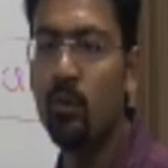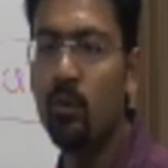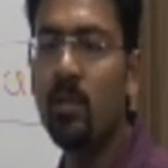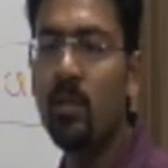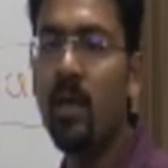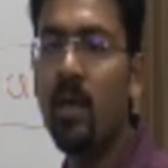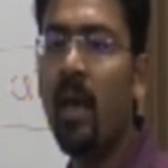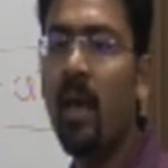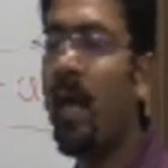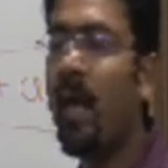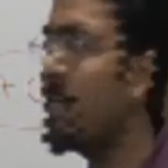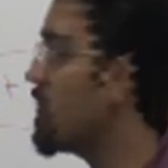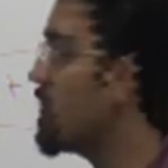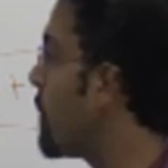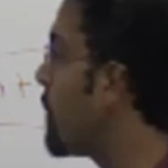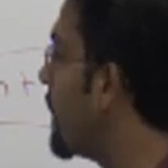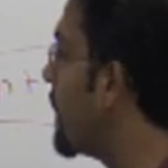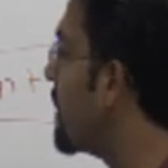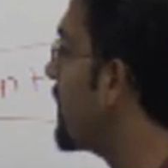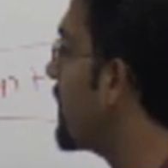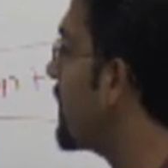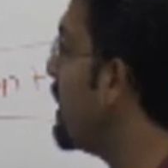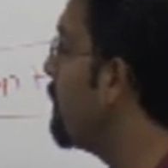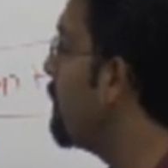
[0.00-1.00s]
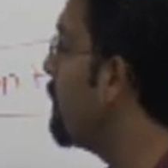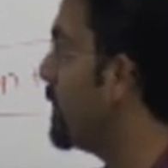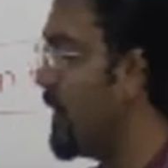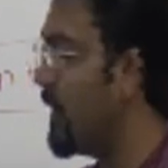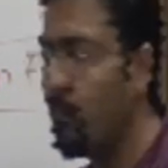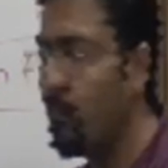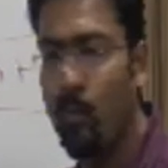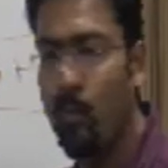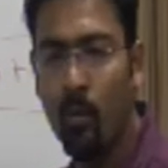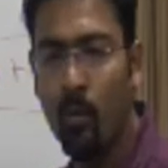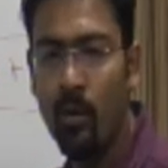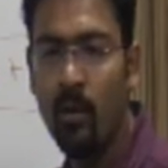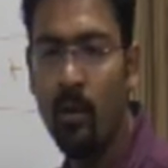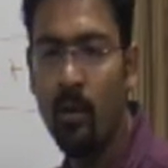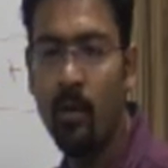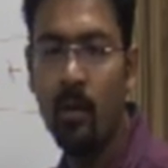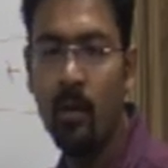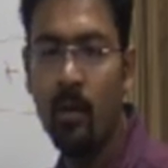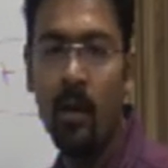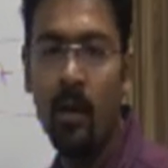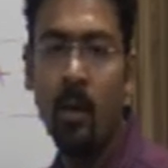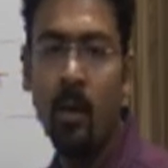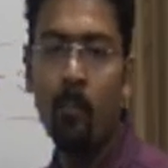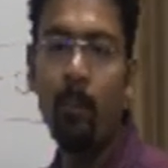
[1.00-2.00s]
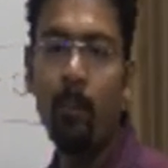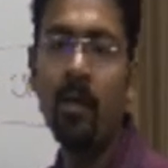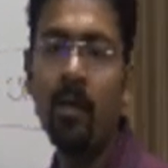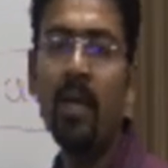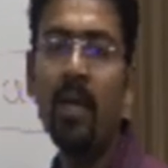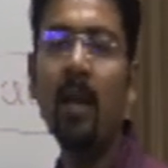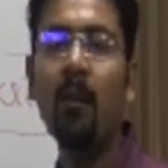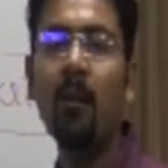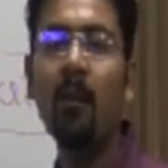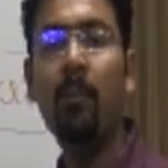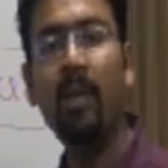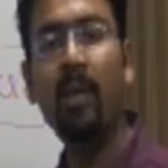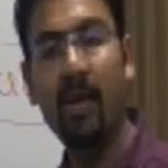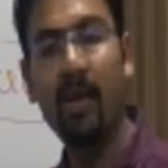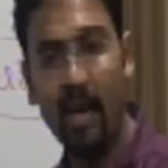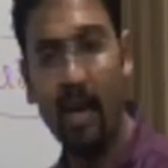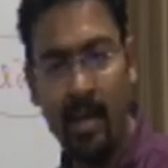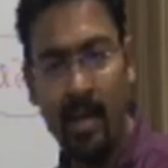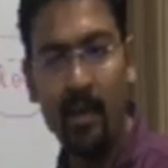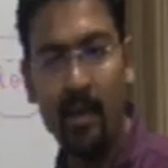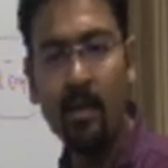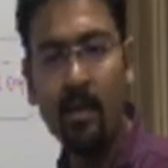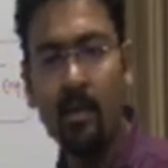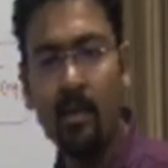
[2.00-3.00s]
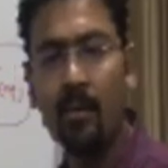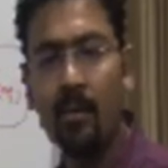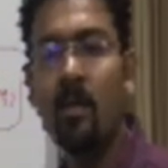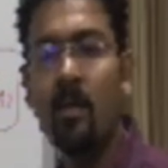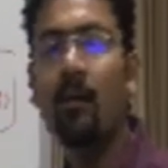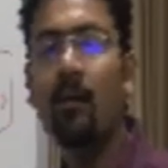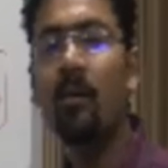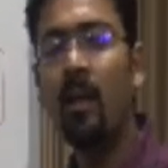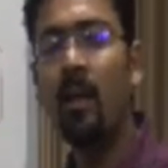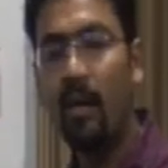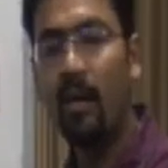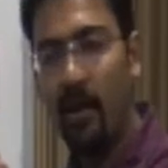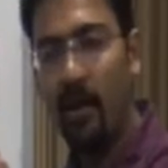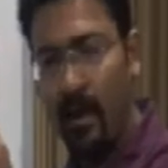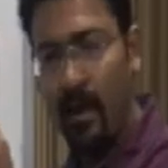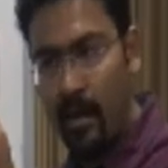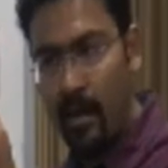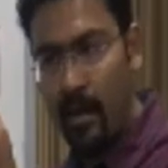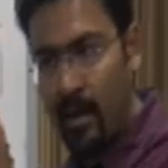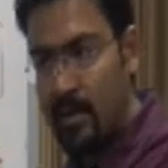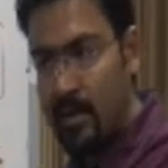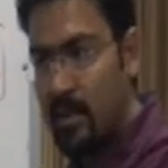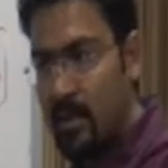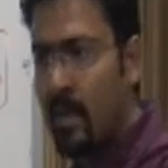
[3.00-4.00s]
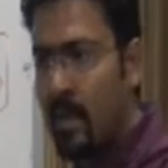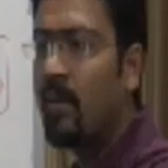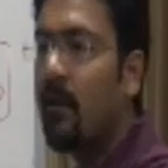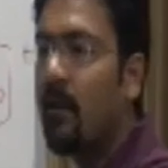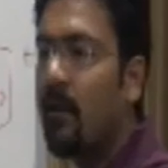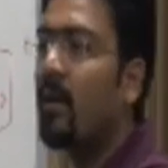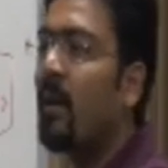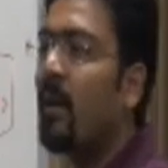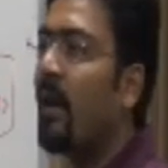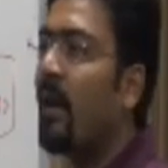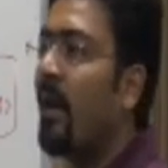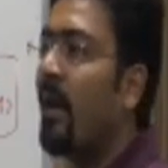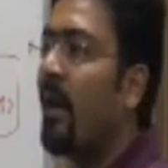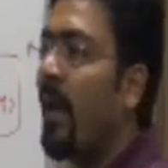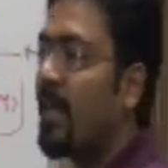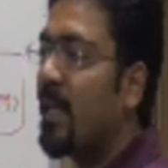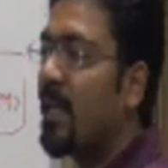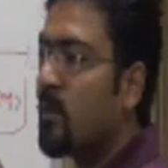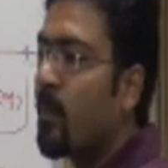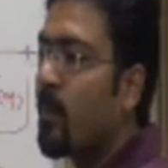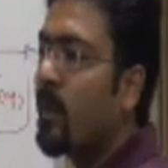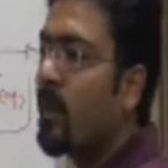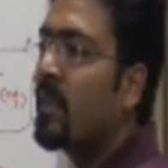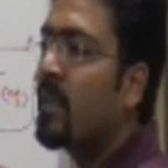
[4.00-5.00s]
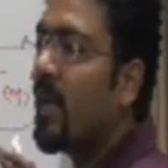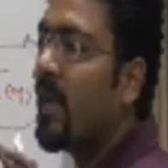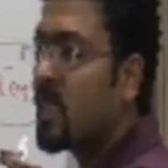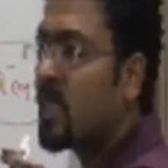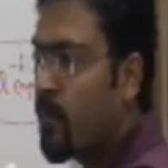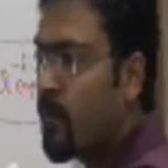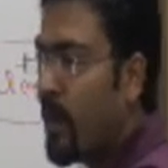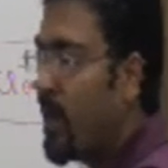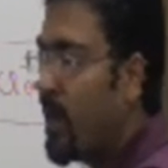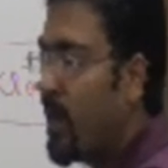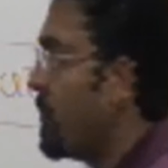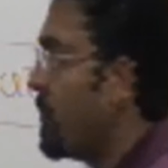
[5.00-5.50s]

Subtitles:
as per the 1 mole, but I'll be getting result as per the experiment